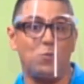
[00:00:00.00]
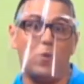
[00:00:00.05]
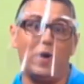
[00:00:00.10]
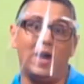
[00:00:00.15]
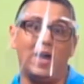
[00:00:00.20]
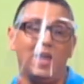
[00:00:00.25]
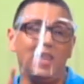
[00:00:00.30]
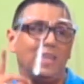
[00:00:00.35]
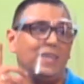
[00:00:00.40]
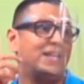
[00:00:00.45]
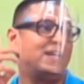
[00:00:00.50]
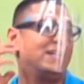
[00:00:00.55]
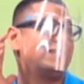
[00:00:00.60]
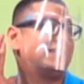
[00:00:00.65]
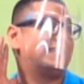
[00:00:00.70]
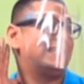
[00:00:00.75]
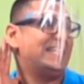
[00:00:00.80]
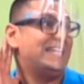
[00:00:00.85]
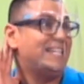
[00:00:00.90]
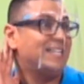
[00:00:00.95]
Well, let's
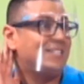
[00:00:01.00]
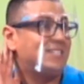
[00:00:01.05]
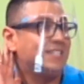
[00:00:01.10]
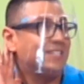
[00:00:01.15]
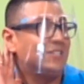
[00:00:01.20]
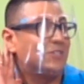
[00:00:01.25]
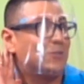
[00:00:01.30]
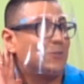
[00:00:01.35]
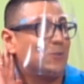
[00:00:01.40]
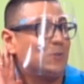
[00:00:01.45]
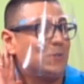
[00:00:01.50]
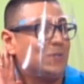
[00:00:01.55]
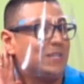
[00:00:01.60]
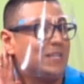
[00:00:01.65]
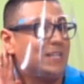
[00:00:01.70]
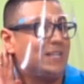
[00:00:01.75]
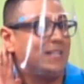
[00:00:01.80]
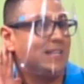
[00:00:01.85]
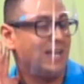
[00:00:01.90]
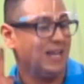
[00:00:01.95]
listen to
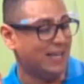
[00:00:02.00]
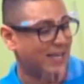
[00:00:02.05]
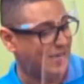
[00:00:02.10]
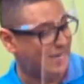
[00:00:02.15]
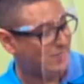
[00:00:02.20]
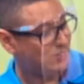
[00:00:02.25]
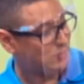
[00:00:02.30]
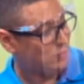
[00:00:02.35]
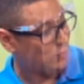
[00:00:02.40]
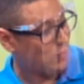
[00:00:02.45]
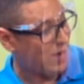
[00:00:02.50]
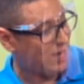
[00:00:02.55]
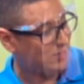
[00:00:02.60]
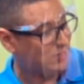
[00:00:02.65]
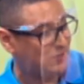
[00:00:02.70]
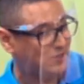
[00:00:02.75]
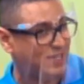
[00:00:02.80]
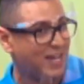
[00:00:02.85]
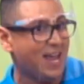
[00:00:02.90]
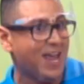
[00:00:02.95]
it and let's try
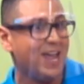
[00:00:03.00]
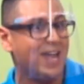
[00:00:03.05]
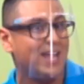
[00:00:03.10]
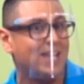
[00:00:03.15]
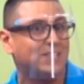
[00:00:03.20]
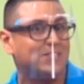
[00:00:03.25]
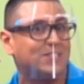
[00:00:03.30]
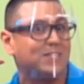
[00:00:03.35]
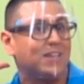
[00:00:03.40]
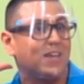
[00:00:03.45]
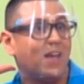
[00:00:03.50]
to guess.